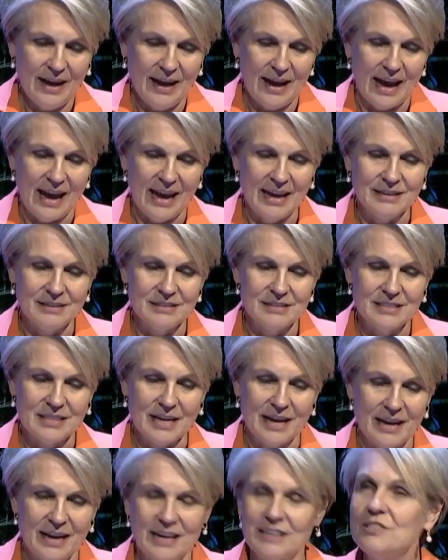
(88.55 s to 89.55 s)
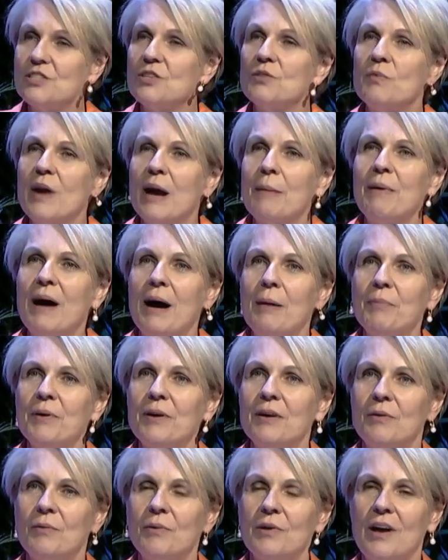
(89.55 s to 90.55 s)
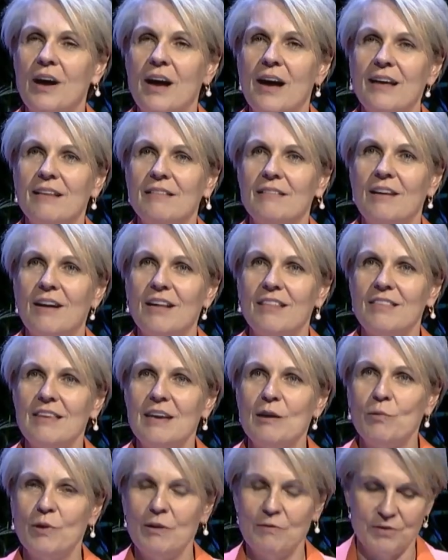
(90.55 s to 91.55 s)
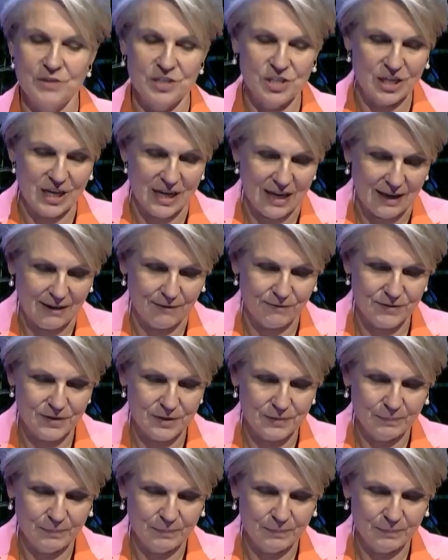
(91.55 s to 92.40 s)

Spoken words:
and to wrap up what I think we've achieved.